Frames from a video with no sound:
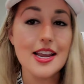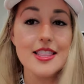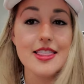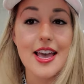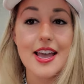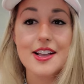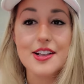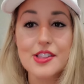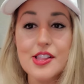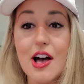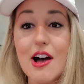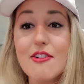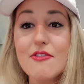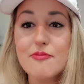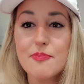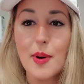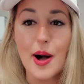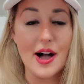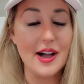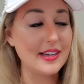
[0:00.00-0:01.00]
in that glove
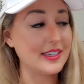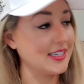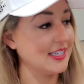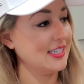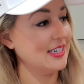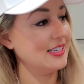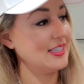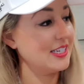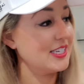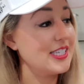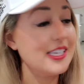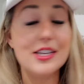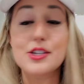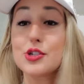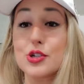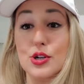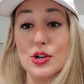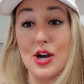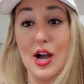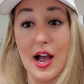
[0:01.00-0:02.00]
box, the
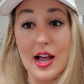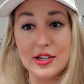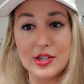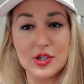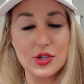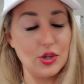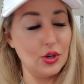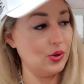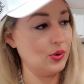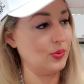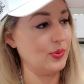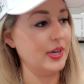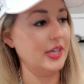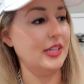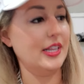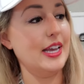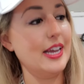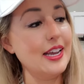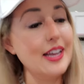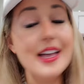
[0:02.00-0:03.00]
center console,
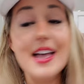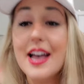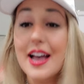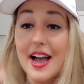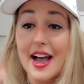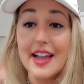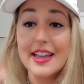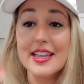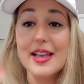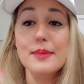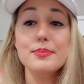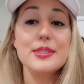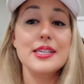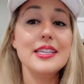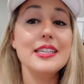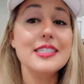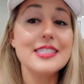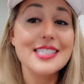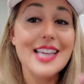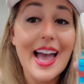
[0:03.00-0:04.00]
really, I kept
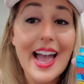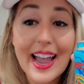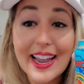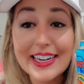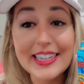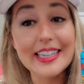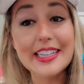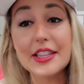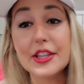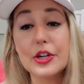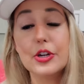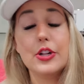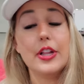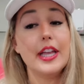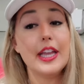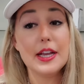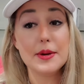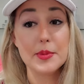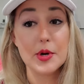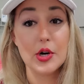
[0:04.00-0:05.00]
a tiny little
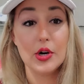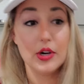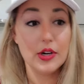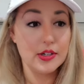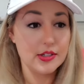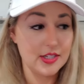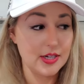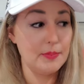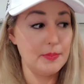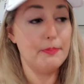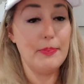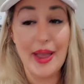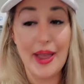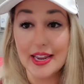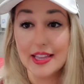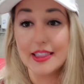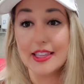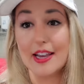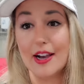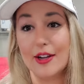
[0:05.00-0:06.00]
hammer to
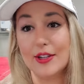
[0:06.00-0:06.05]
bang the